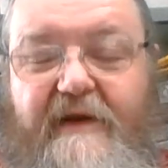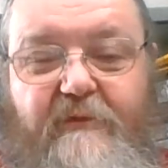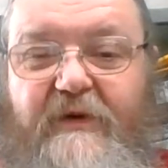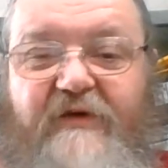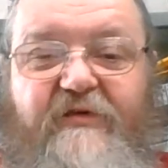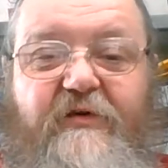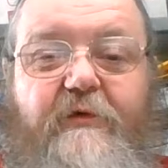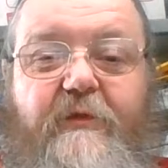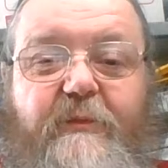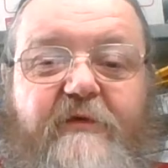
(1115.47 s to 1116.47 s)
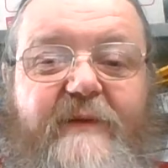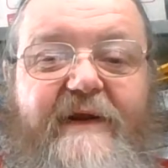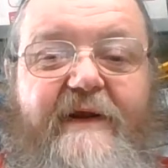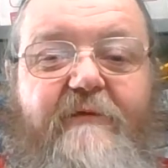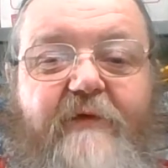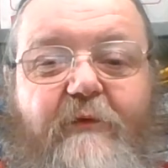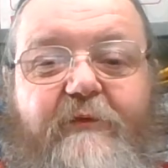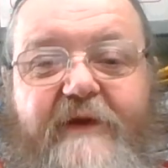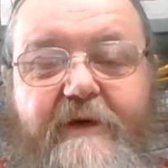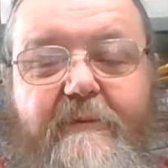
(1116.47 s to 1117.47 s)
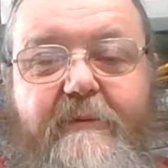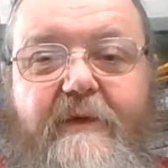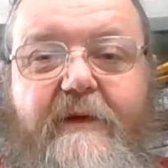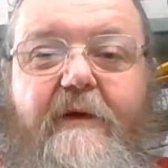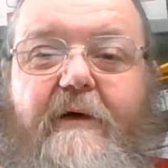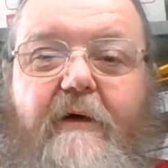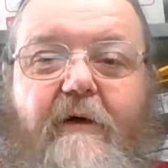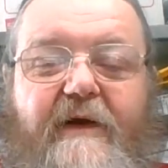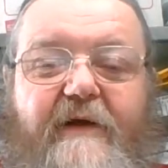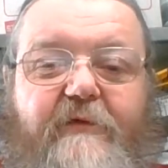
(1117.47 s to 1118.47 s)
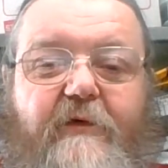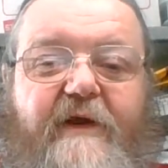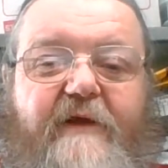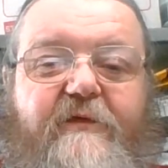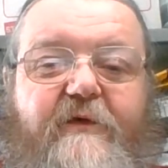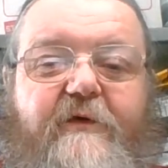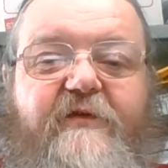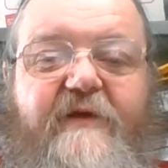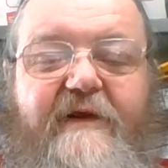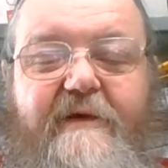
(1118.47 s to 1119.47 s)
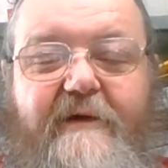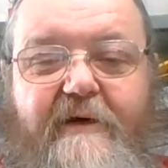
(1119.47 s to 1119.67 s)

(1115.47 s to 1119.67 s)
which you could possibly get involved in, I have got a Thursday